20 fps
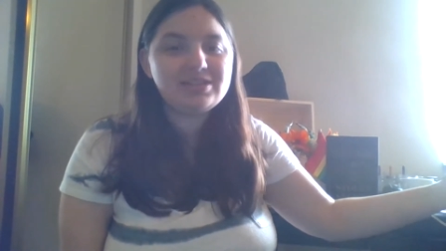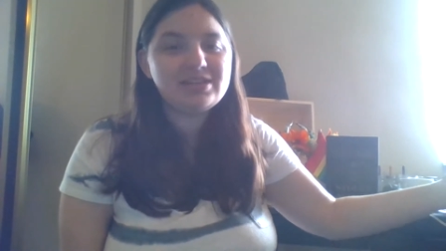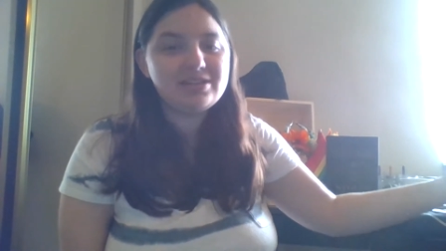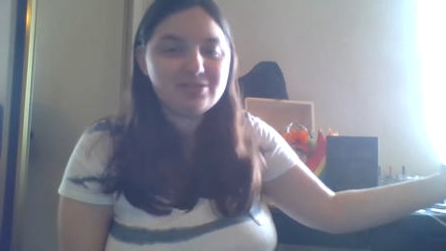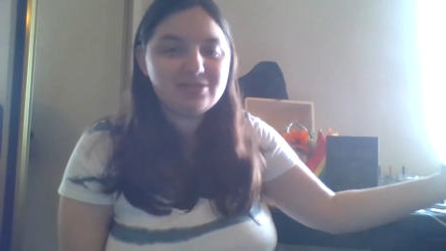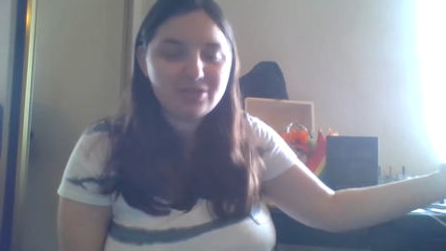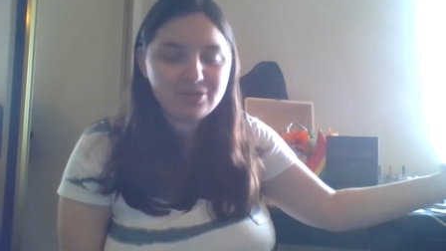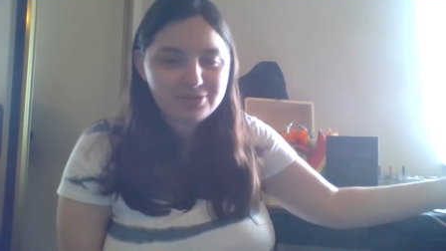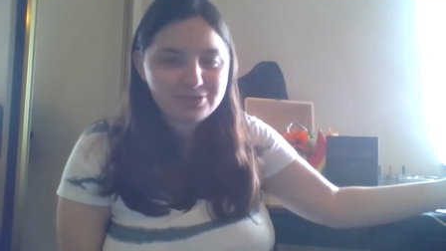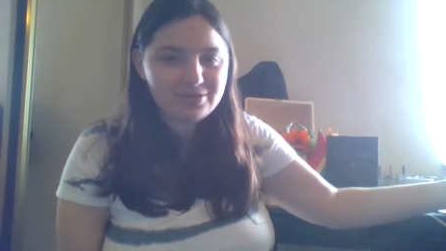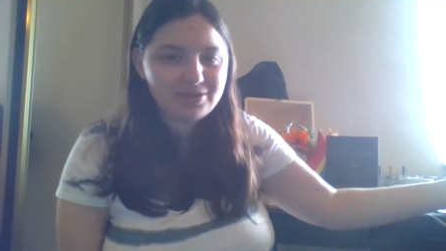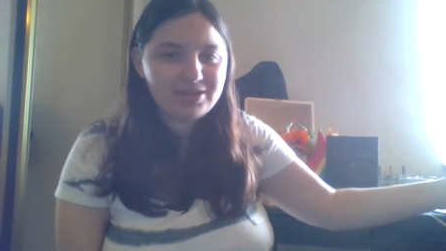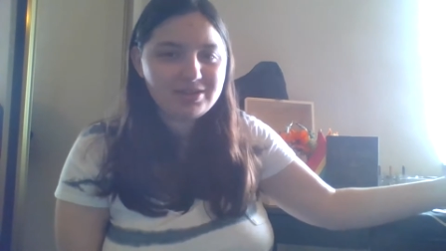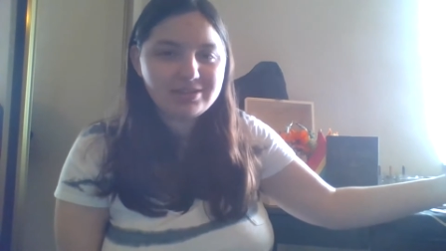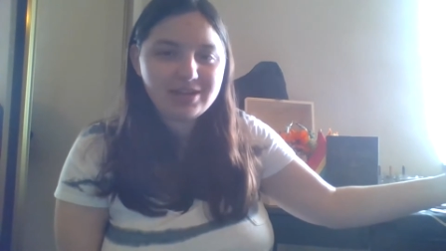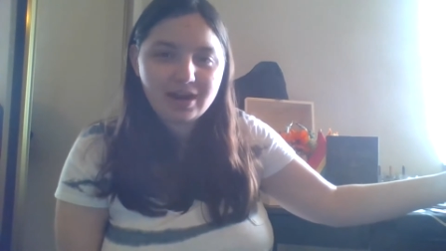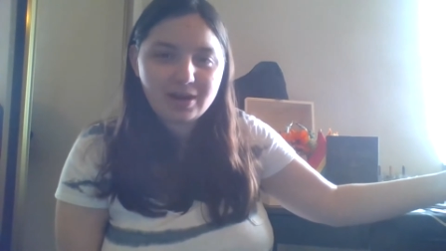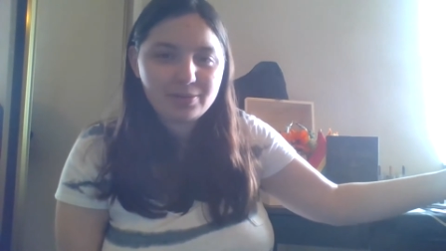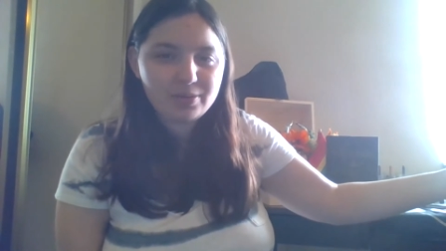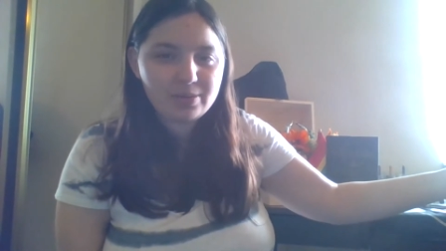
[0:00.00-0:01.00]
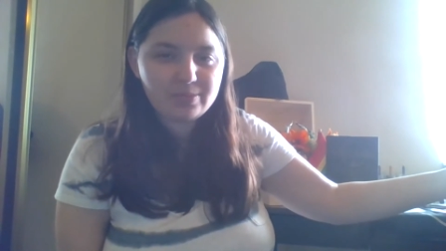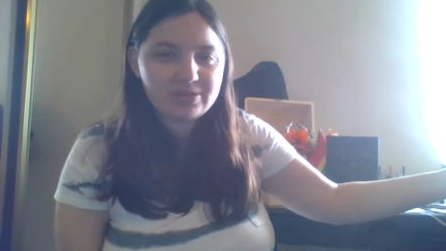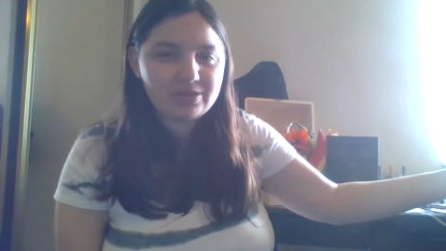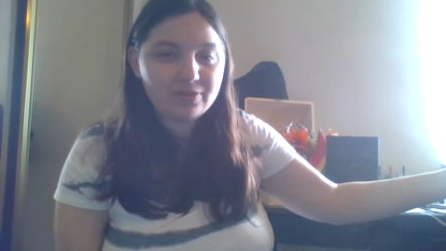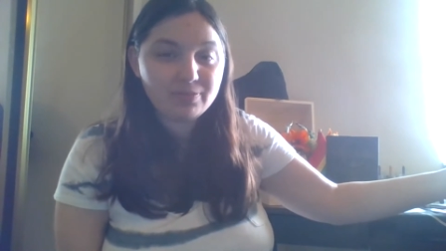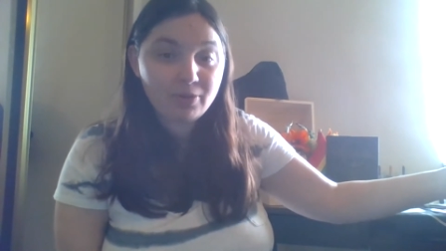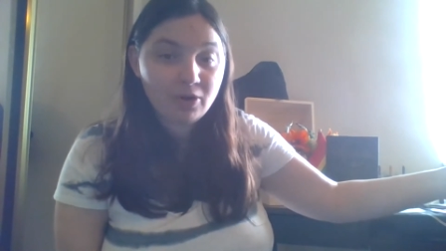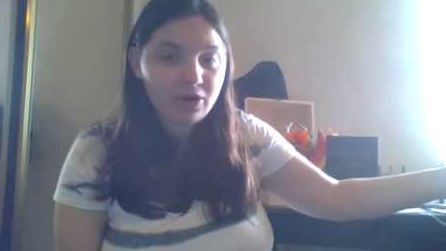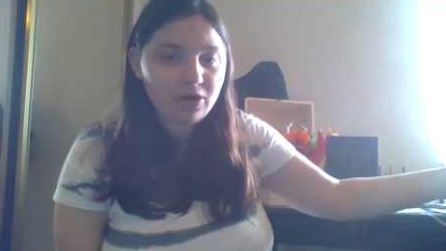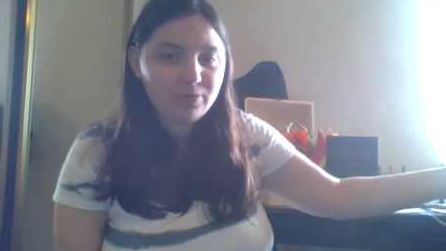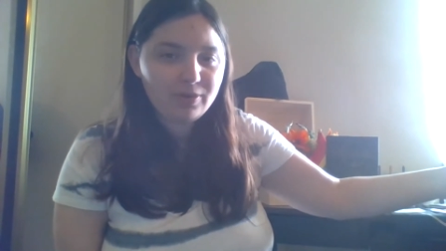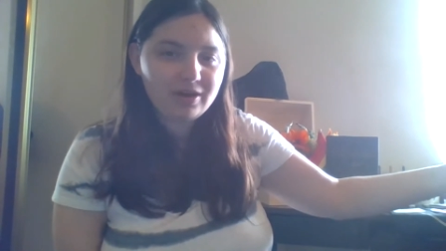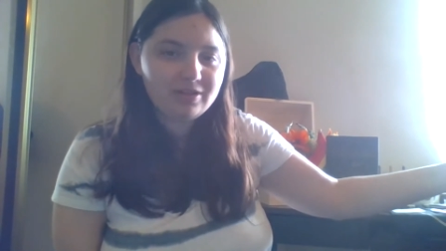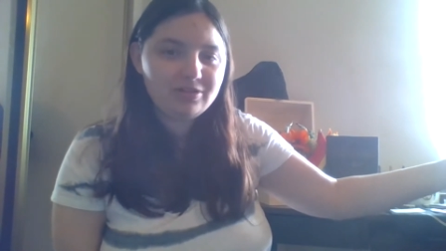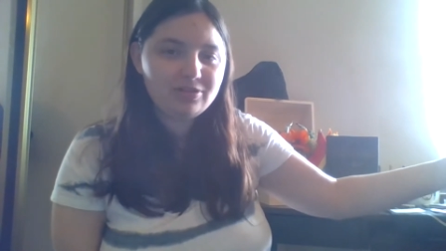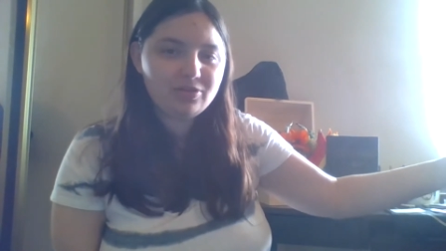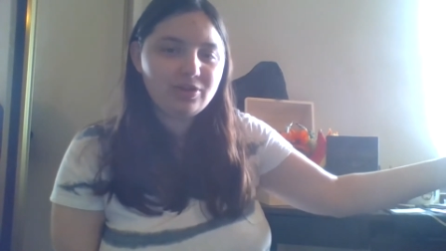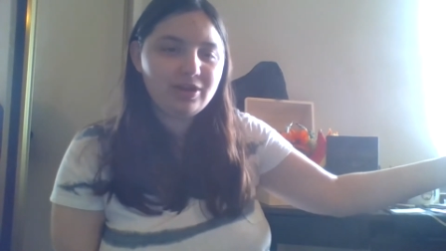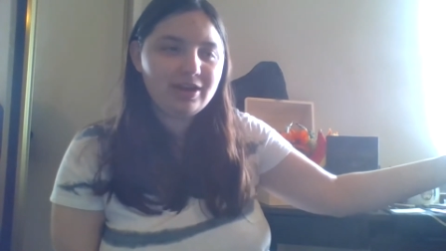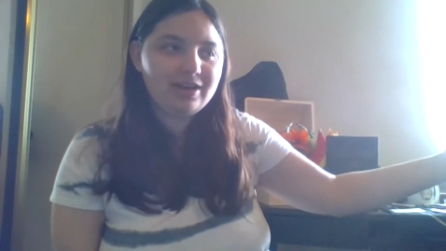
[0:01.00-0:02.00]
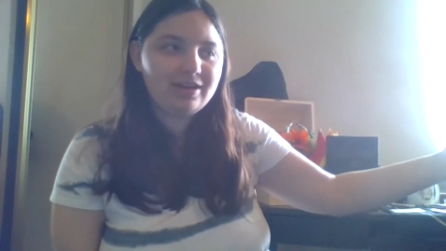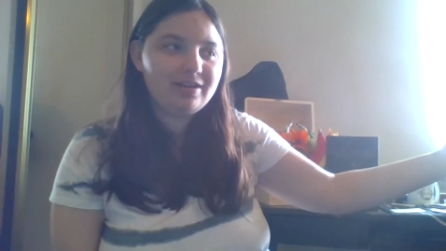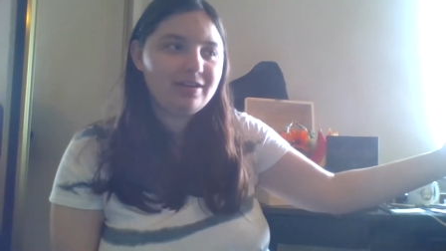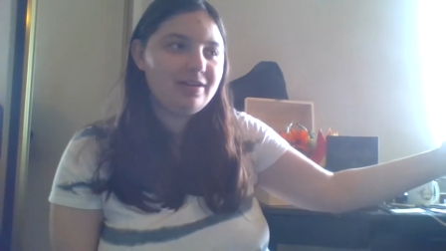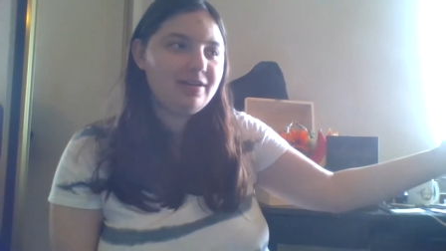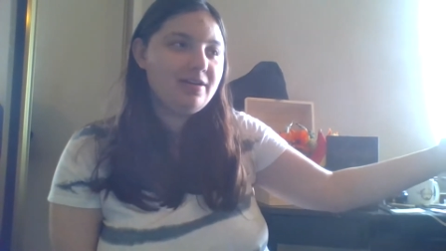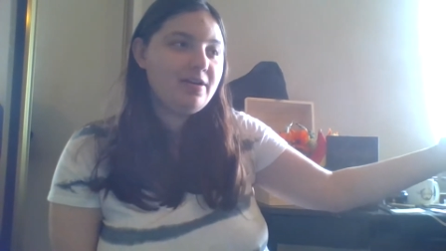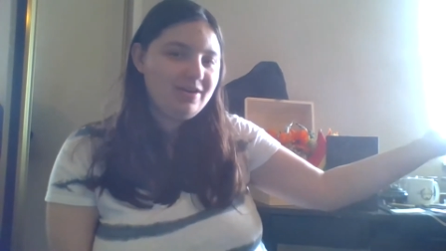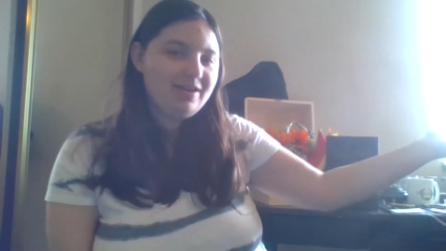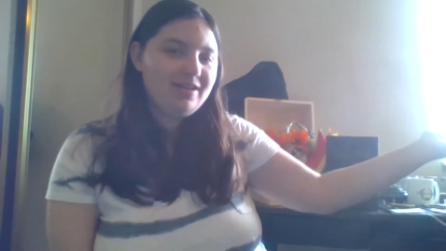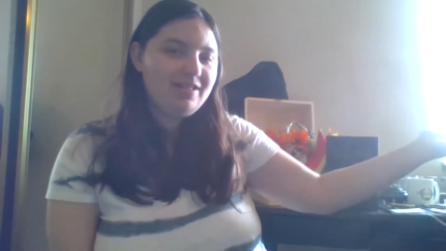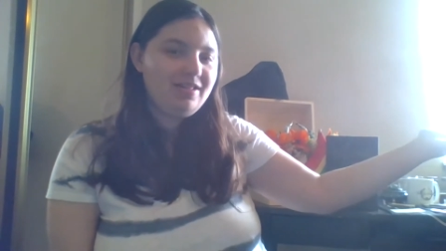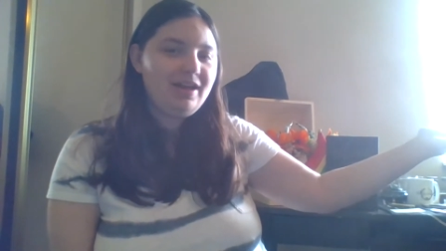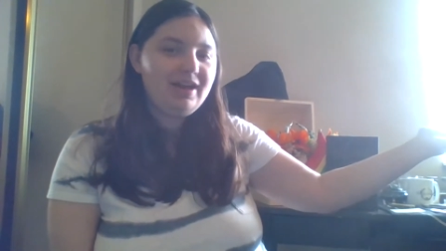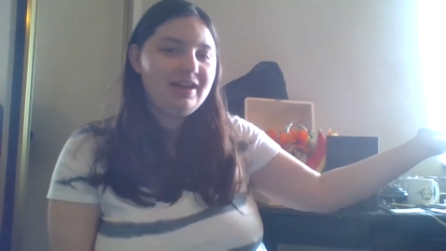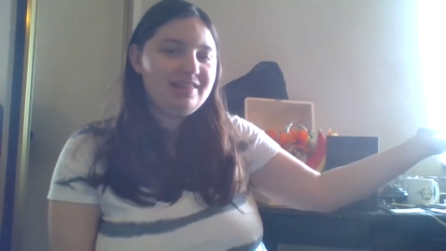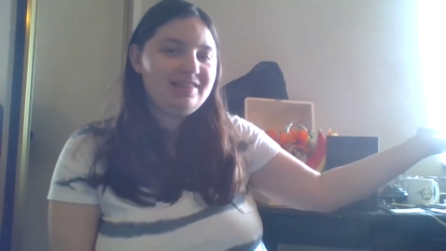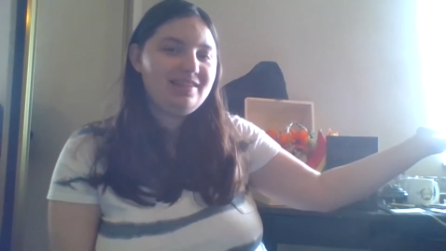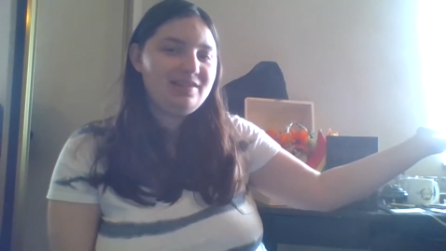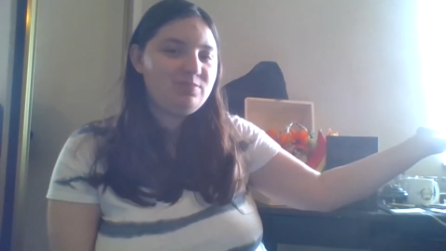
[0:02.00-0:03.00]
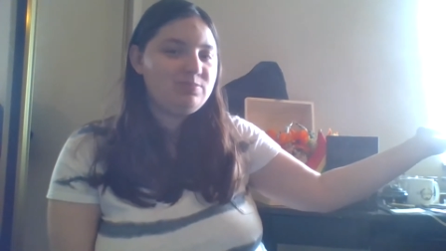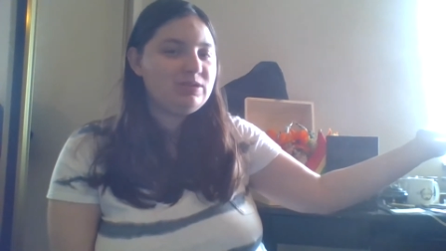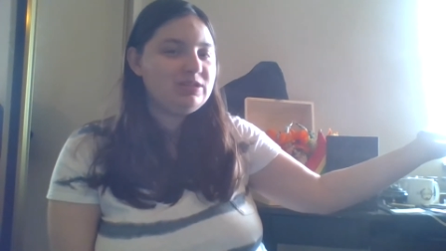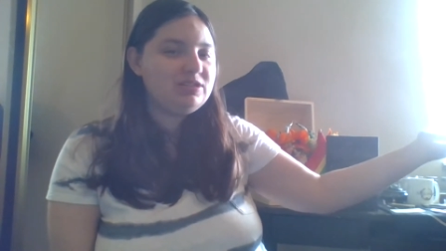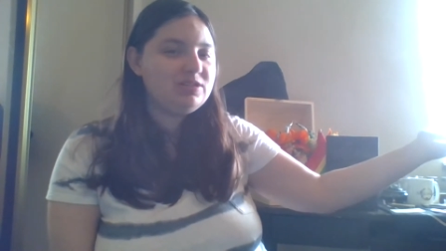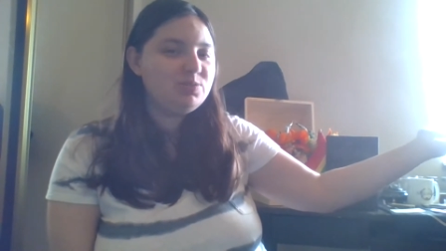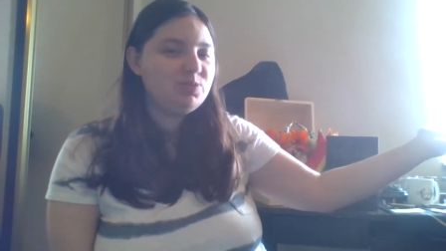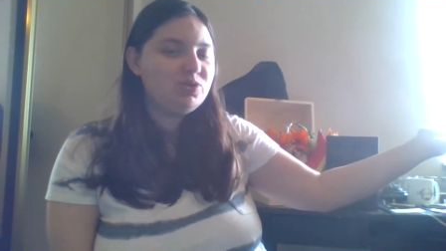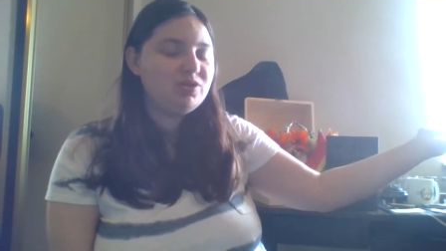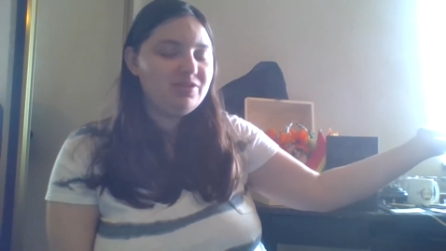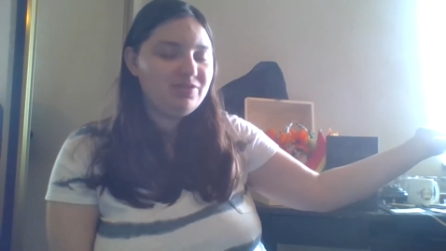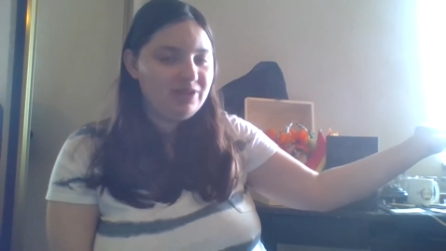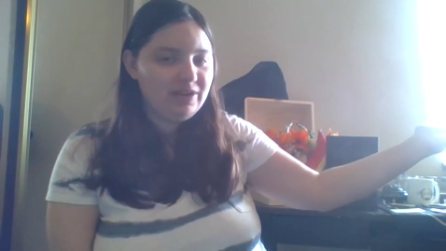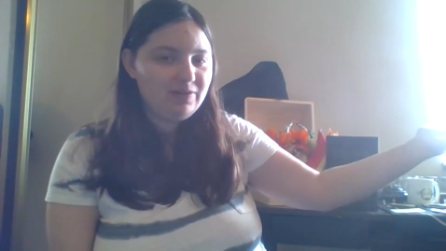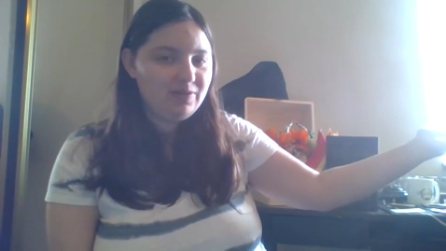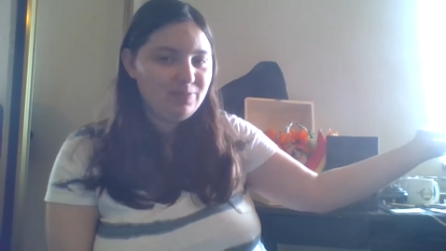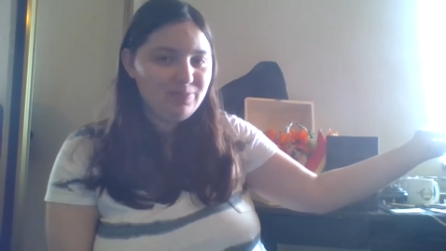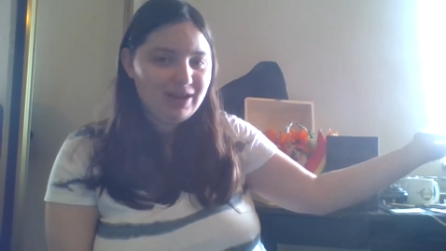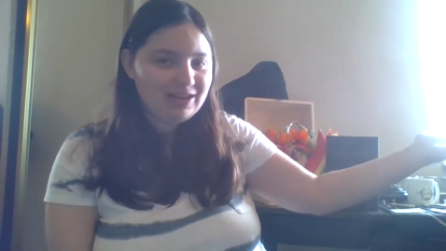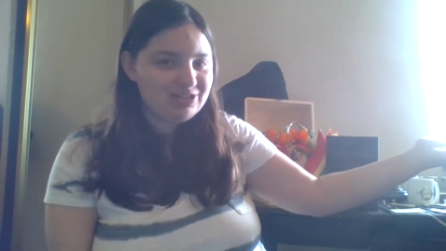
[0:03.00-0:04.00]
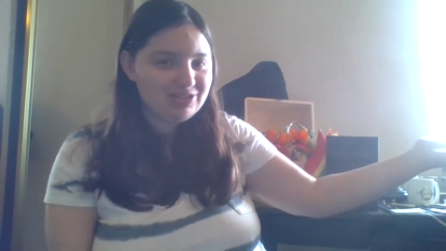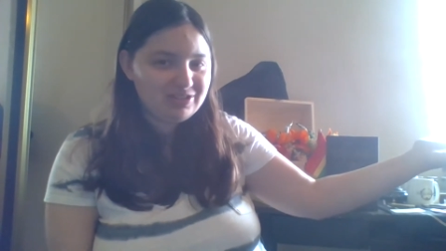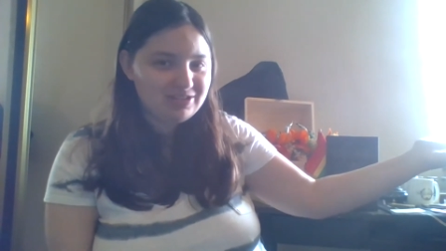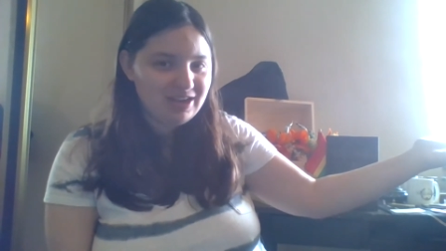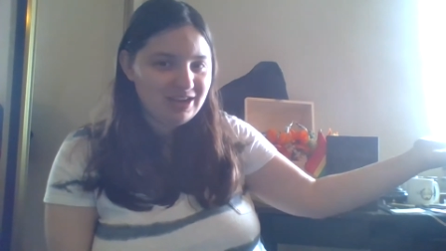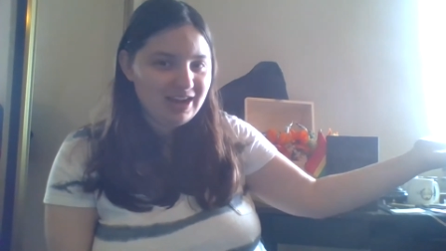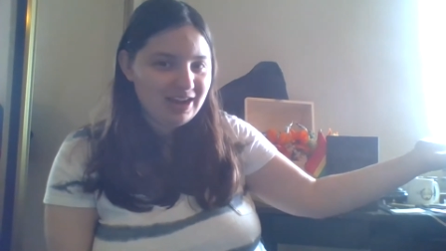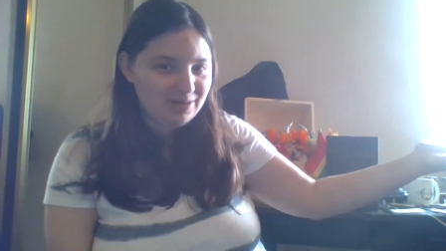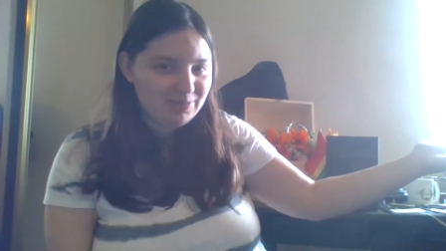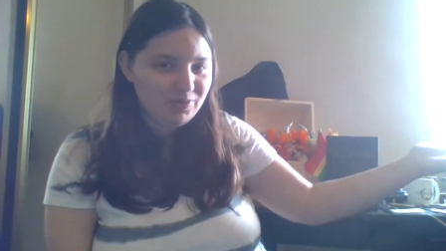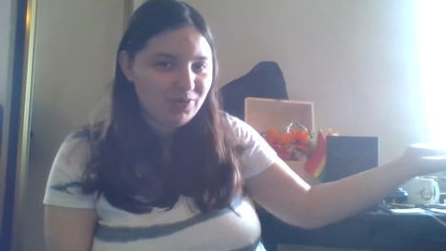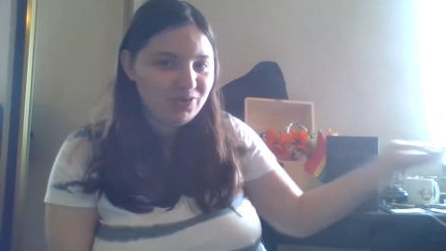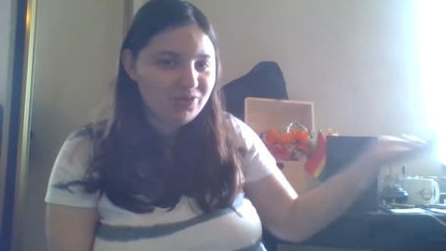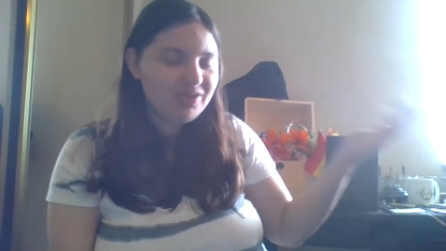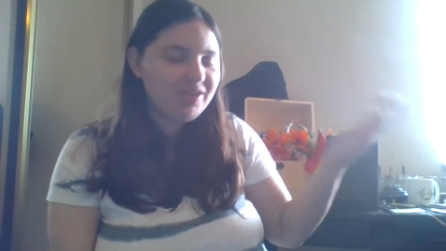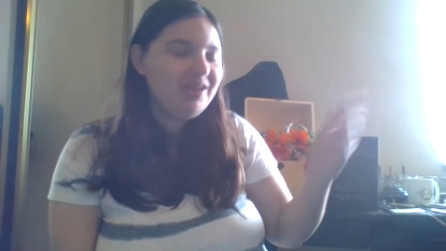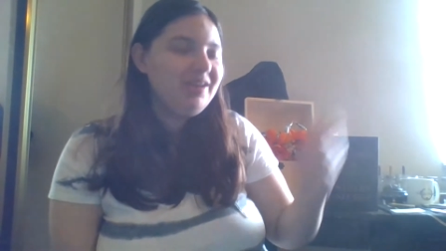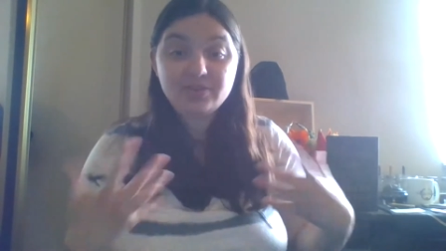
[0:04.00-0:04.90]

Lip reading: and it's also the entire premise of Pokemon, so like, I already like this principle of giving magic to animals.